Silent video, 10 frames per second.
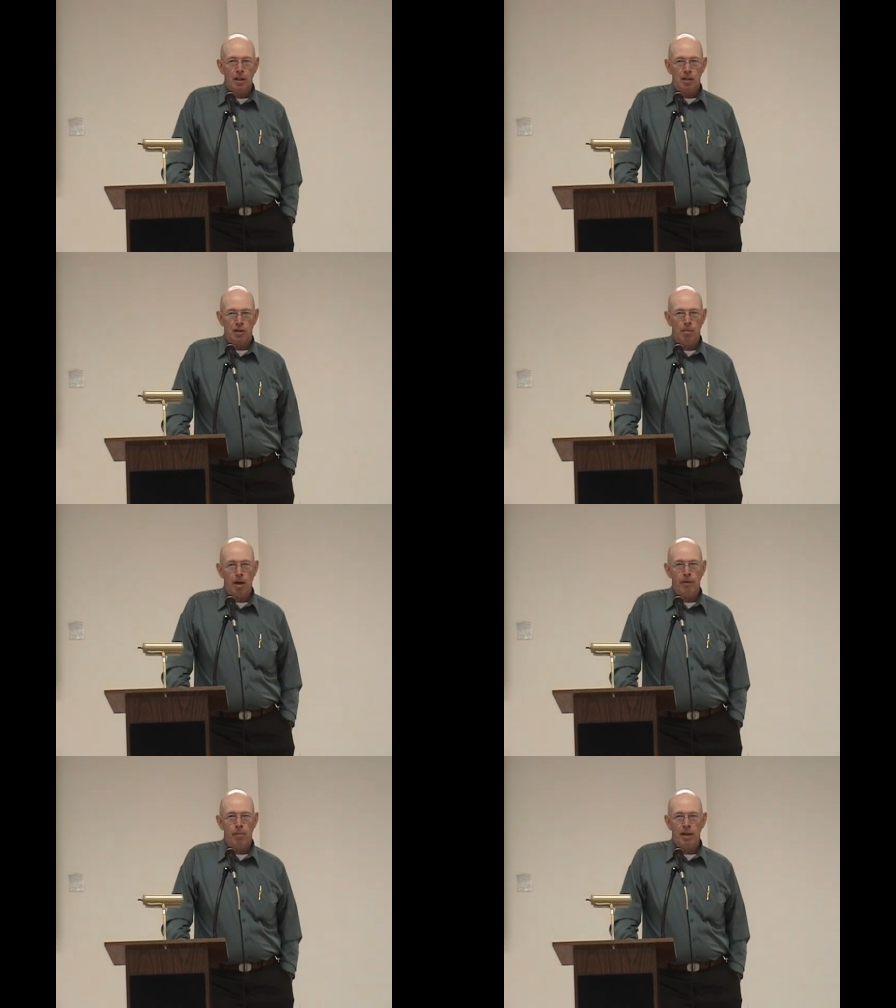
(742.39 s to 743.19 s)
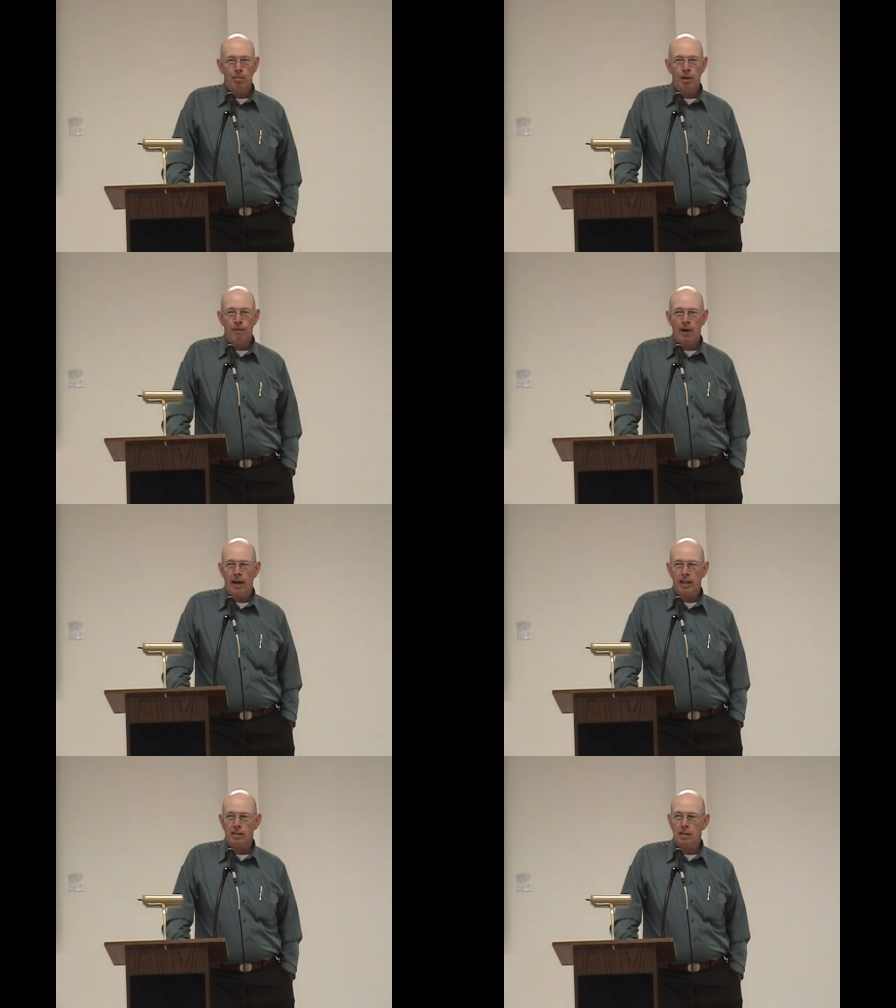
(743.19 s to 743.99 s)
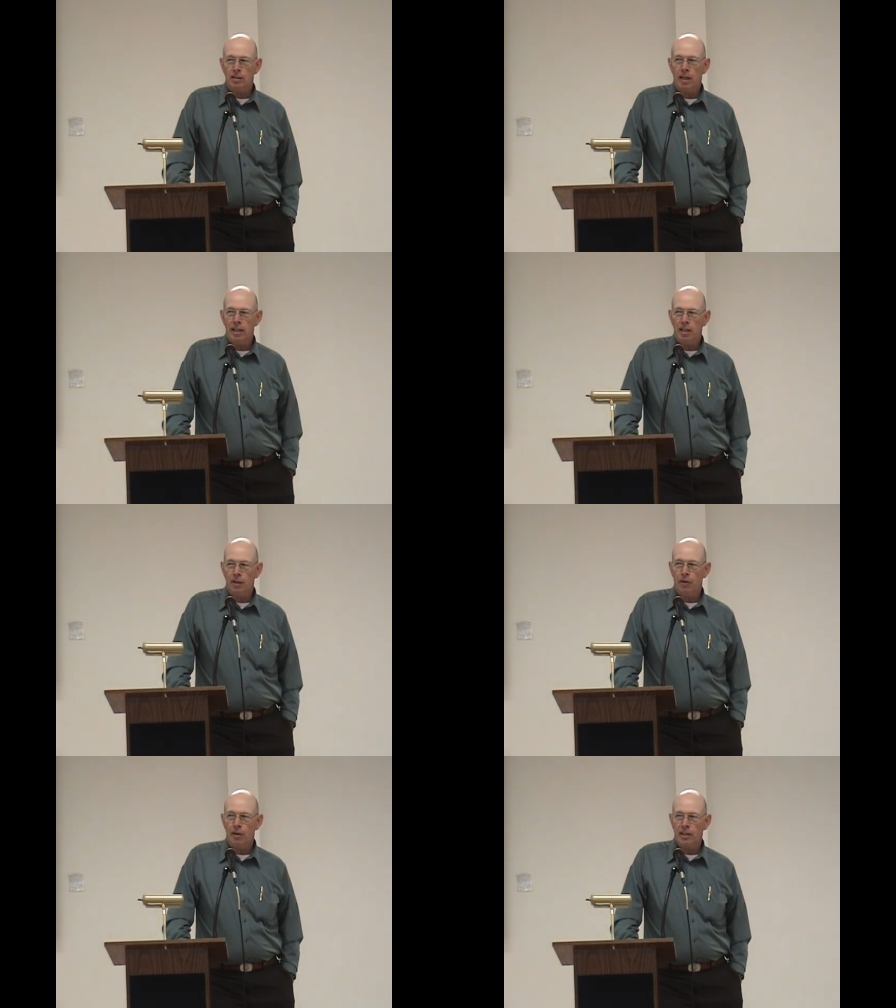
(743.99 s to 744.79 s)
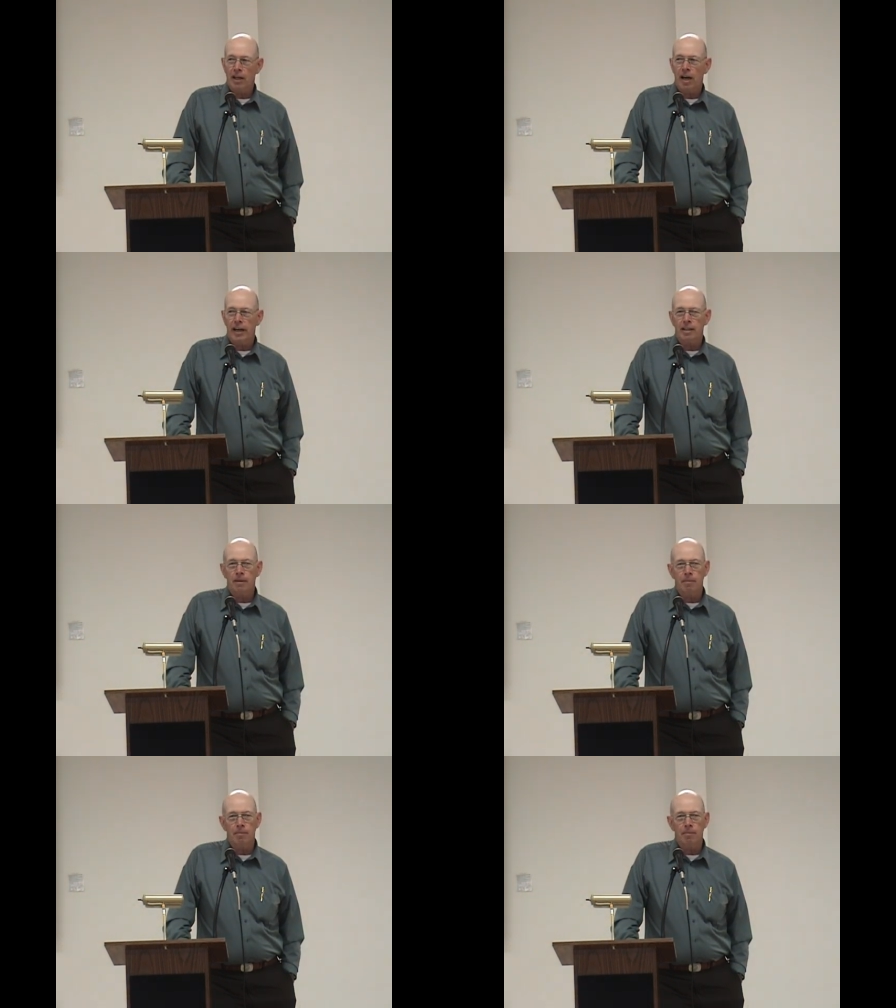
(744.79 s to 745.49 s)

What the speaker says: Some of them had been fighting since 1939,